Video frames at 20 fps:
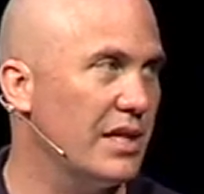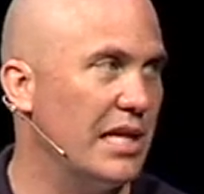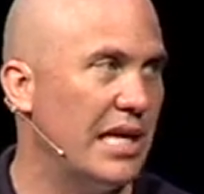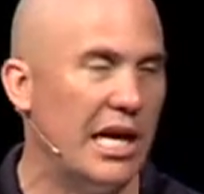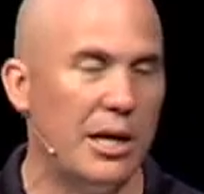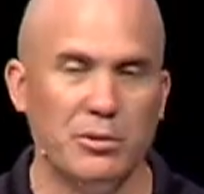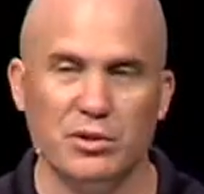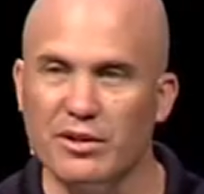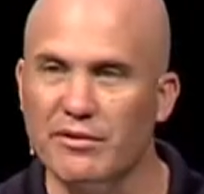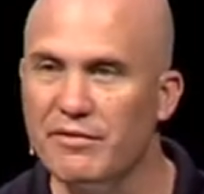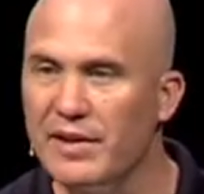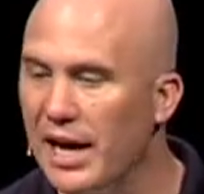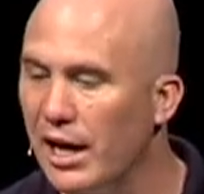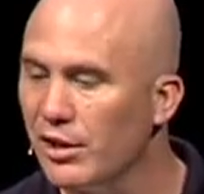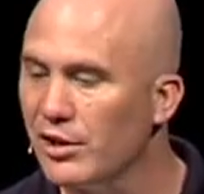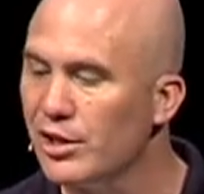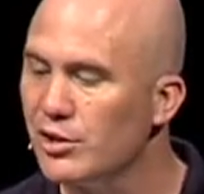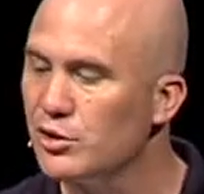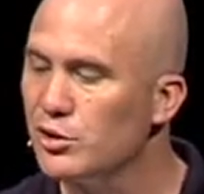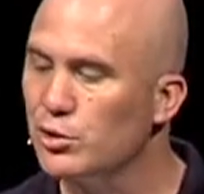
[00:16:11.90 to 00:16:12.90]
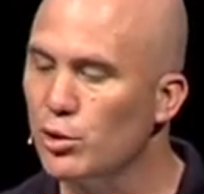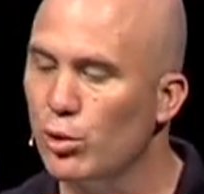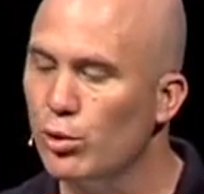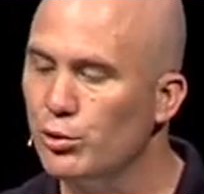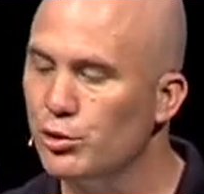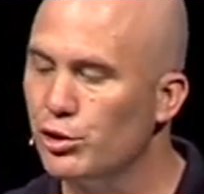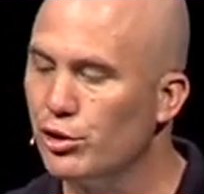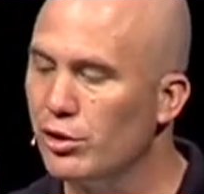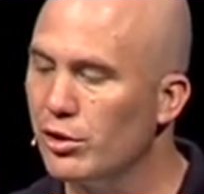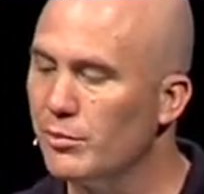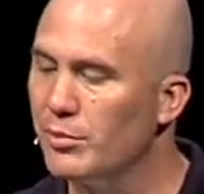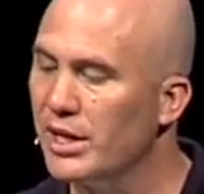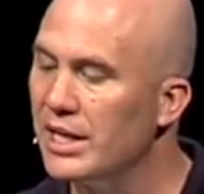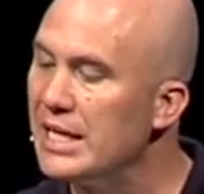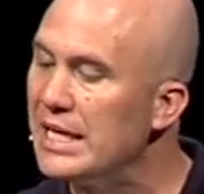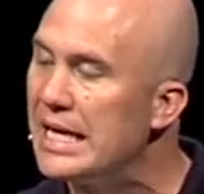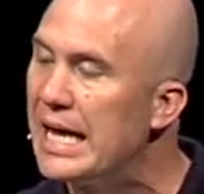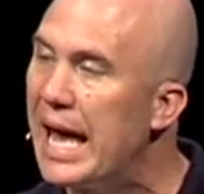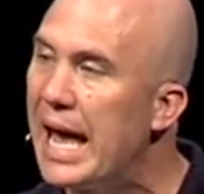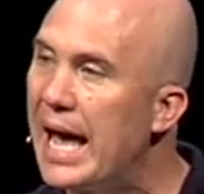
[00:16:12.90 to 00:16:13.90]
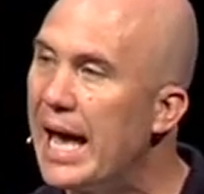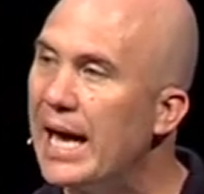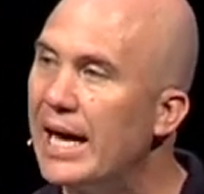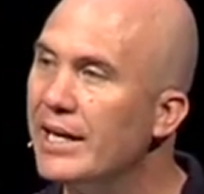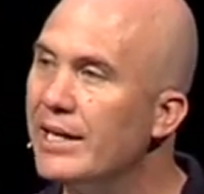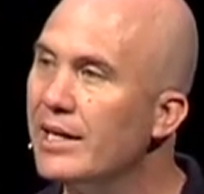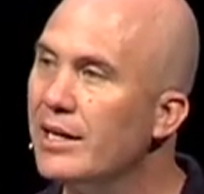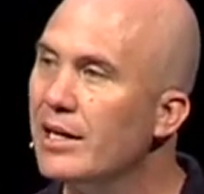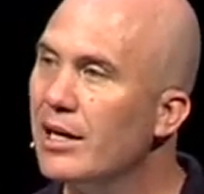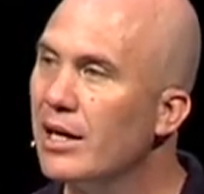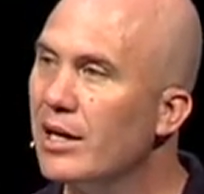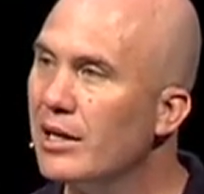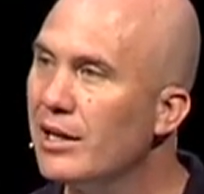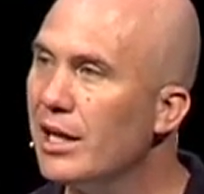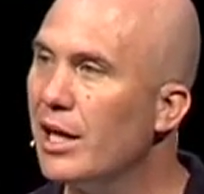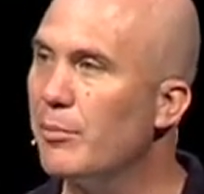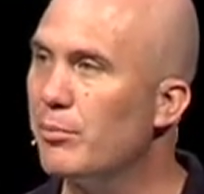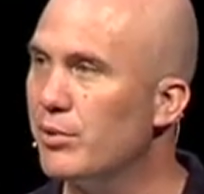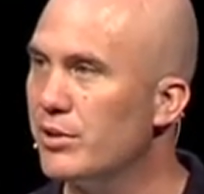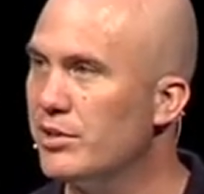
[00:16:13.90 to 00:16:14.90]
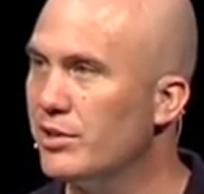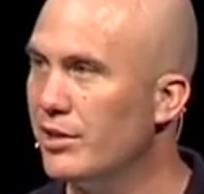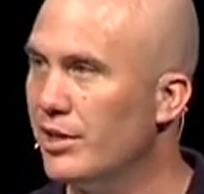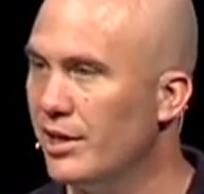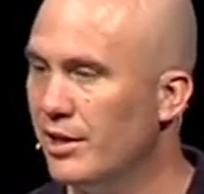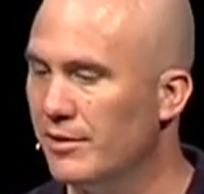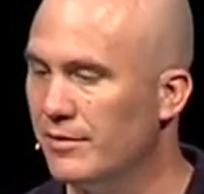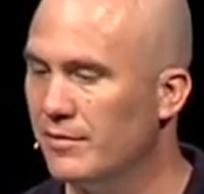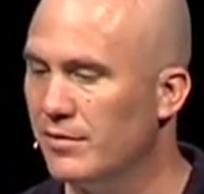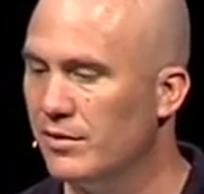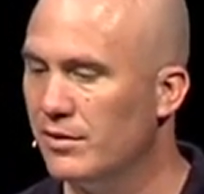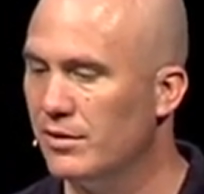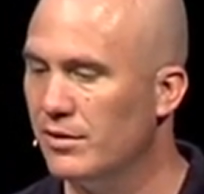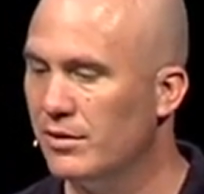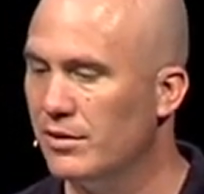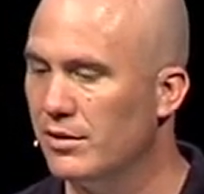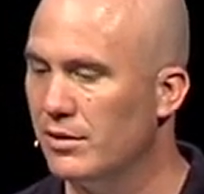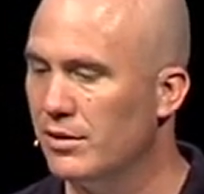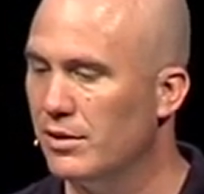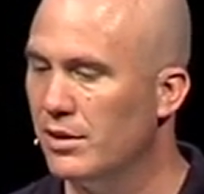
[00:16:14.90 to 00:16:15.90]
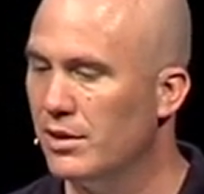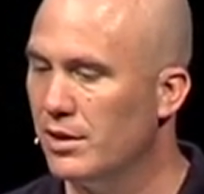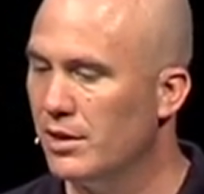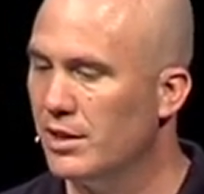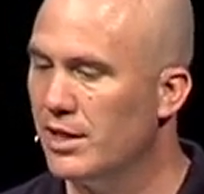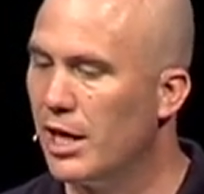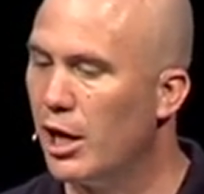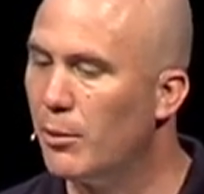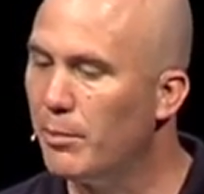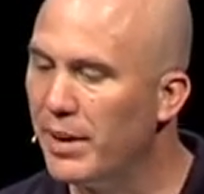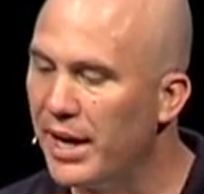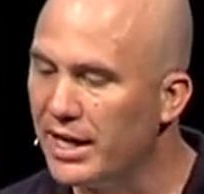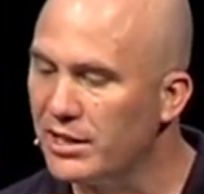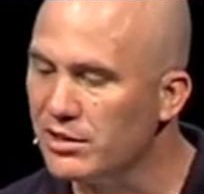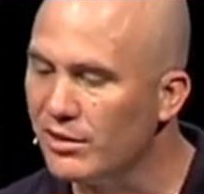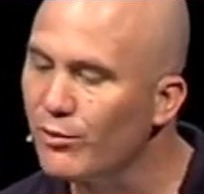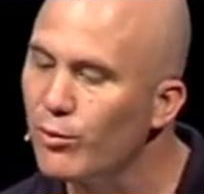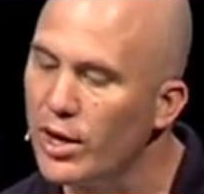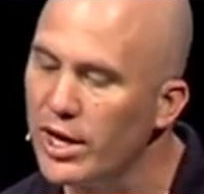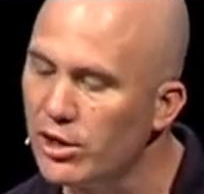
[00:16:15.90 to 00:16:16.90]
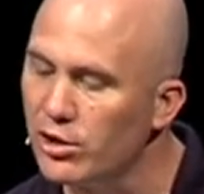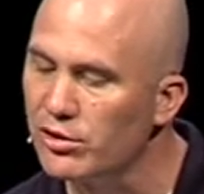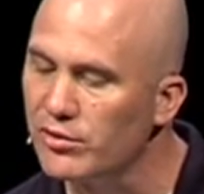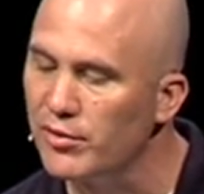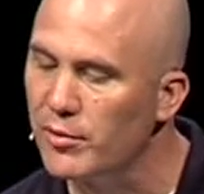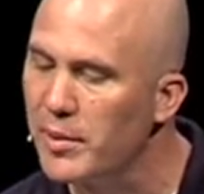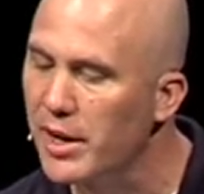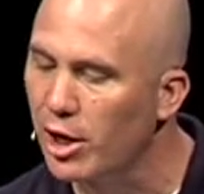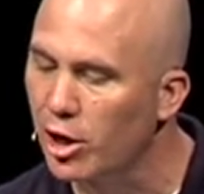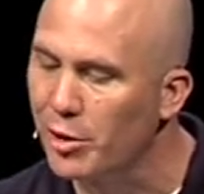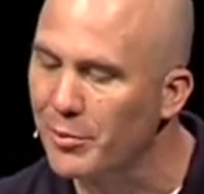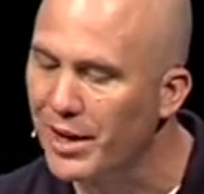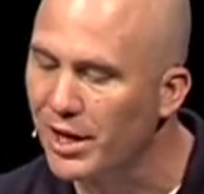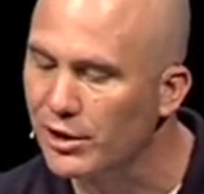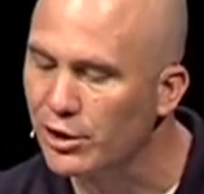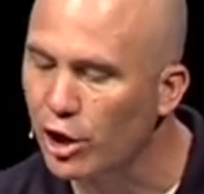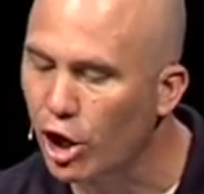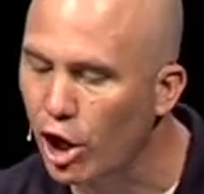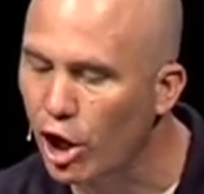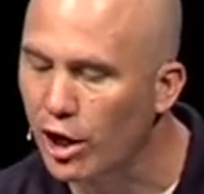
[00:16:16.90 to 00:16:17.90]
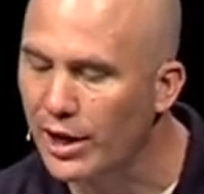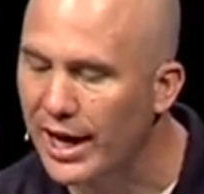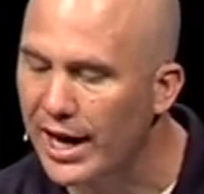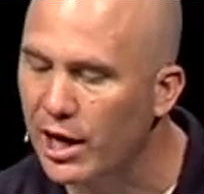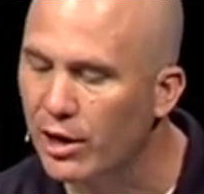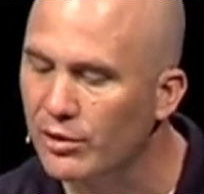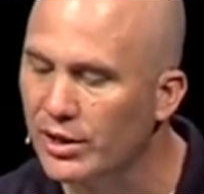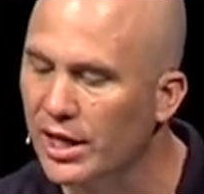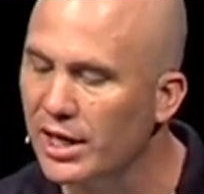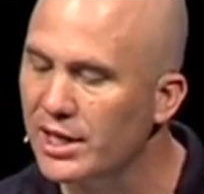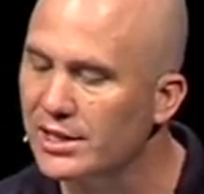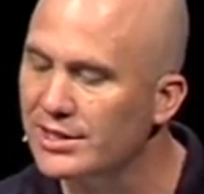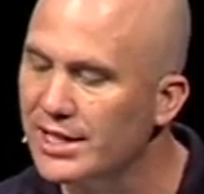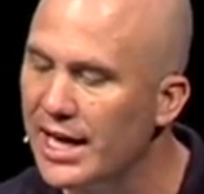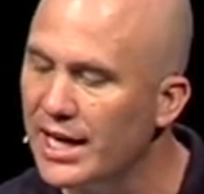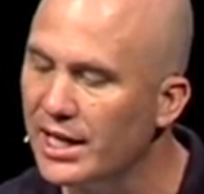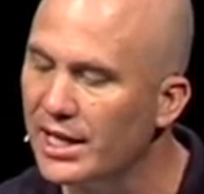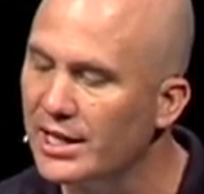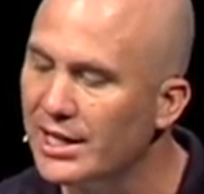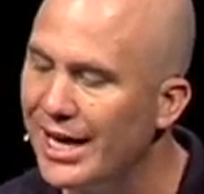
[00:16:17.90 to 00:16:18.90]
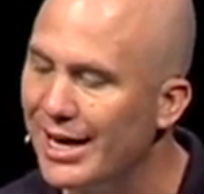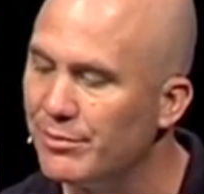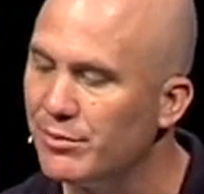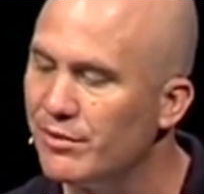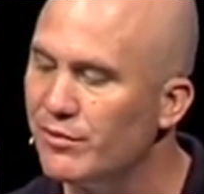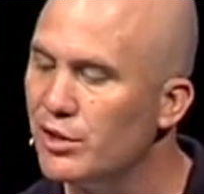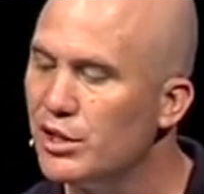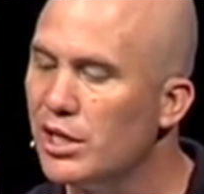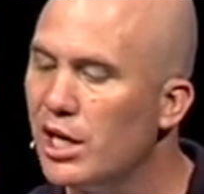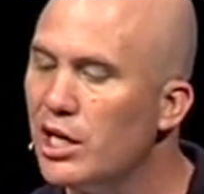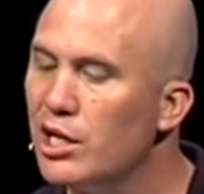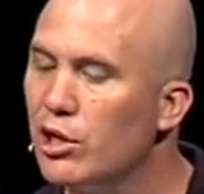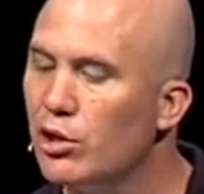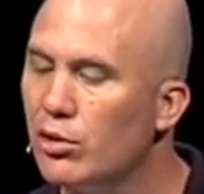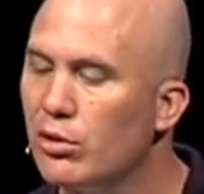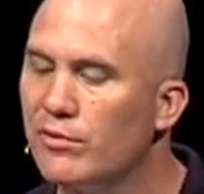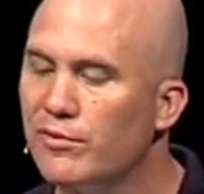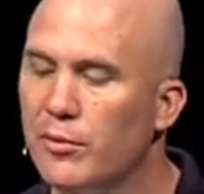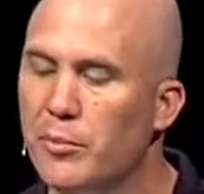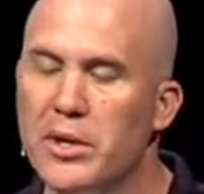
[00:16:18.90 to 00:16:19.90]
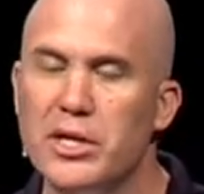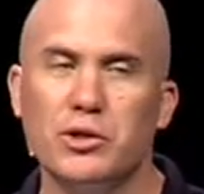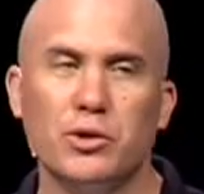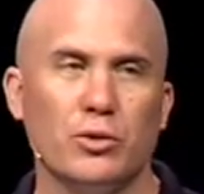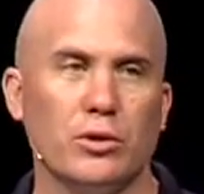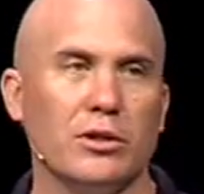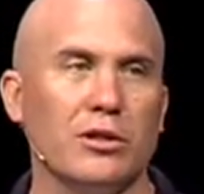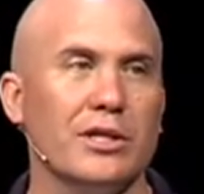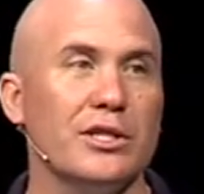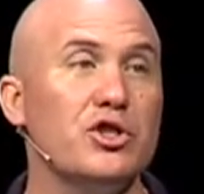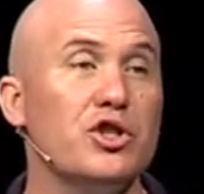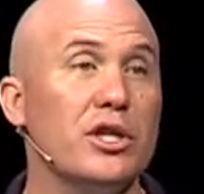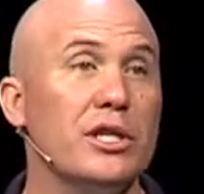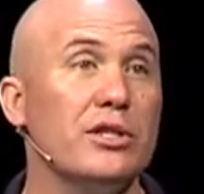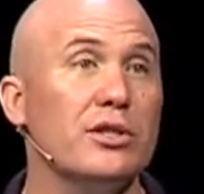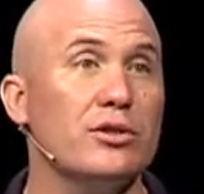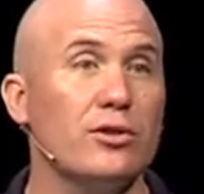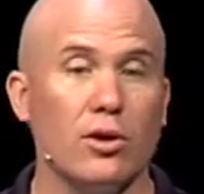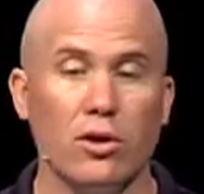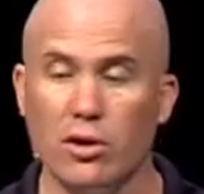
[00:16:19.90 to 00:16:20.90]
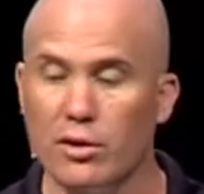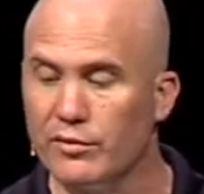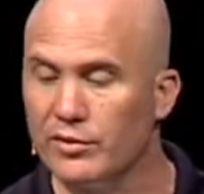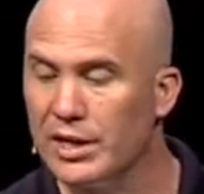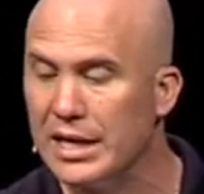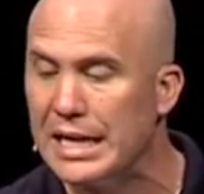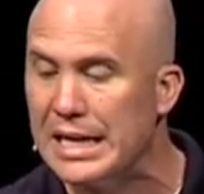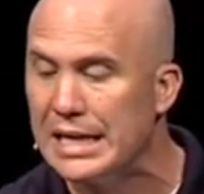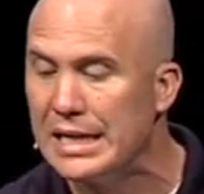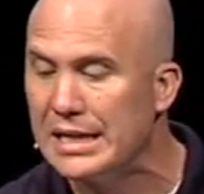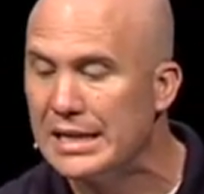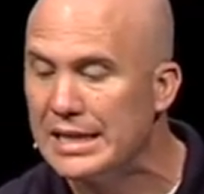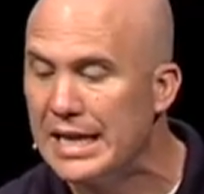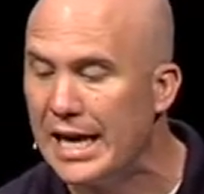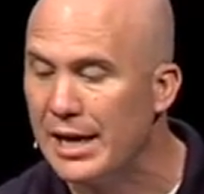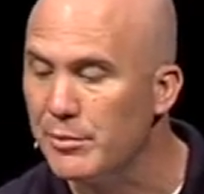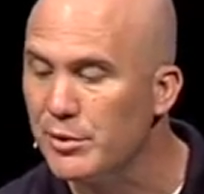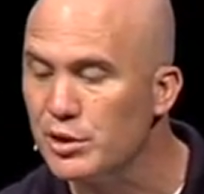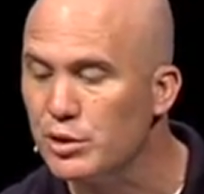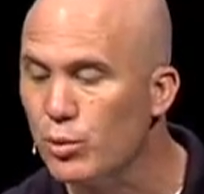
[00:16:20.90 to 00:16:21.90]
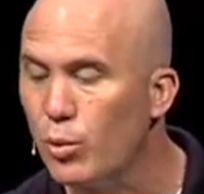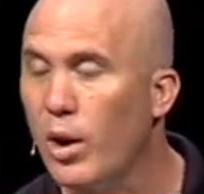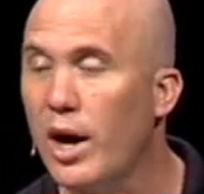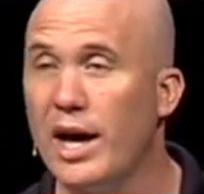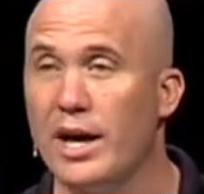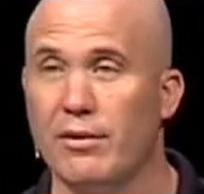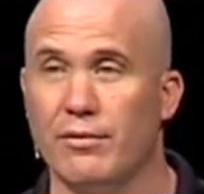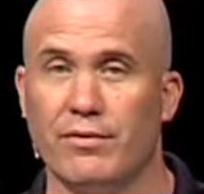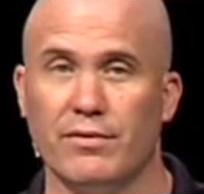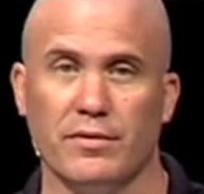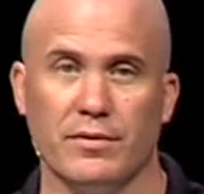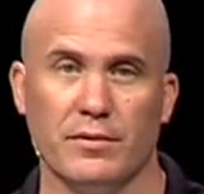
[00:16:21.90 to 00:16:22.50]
He was a valiant soldier, but he had leprosy. Now bands of raiders from Aram had gone out and had taken captive a young girl from Israel, and she served Naaman's wife.